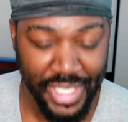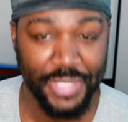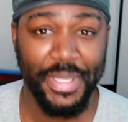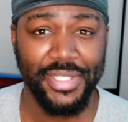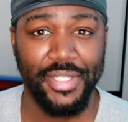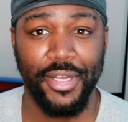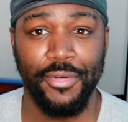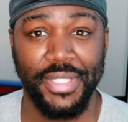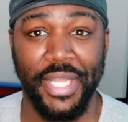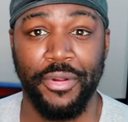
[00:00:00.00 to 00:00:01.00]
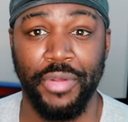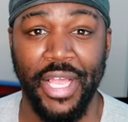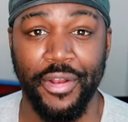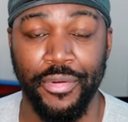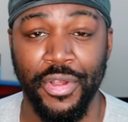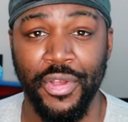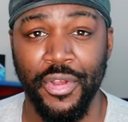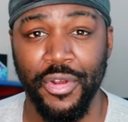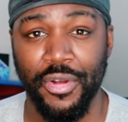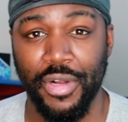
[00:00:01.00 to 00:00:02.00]
especially those that are kind
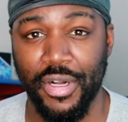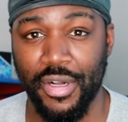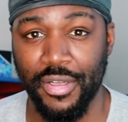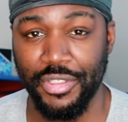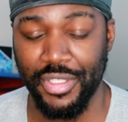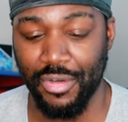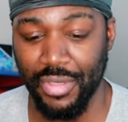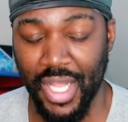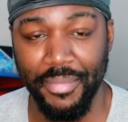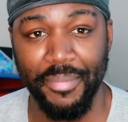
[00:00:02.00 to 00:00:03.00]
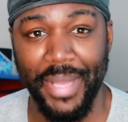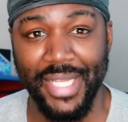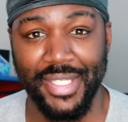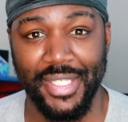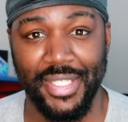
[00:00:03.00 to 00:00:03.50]
of, uh, you know, coming back to